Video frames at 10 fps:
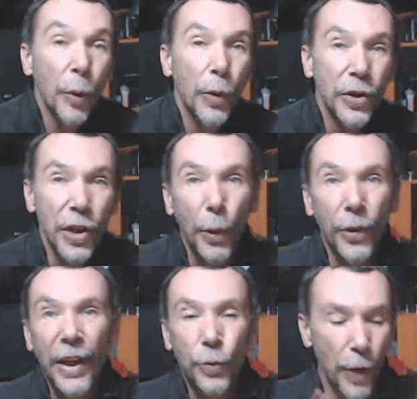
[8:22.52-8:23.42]
which I will
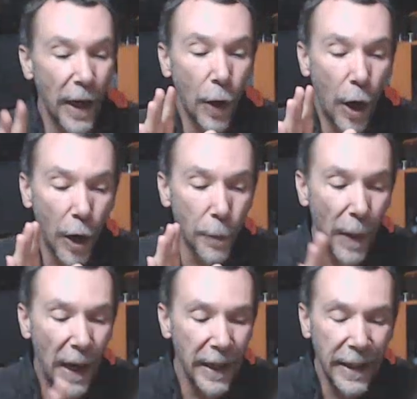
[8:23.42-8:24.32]
then run on
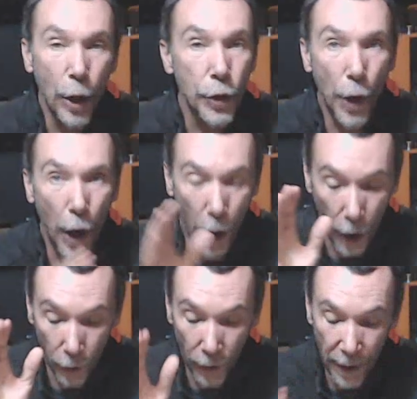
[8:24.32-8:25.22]
my EOS
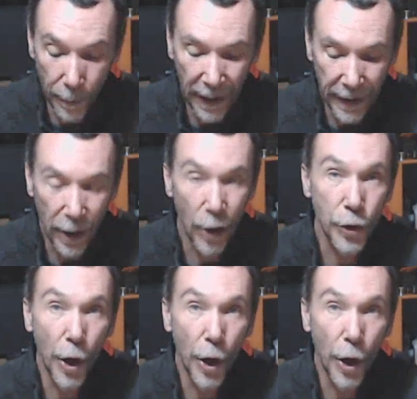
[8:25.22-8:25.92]
R and my EOS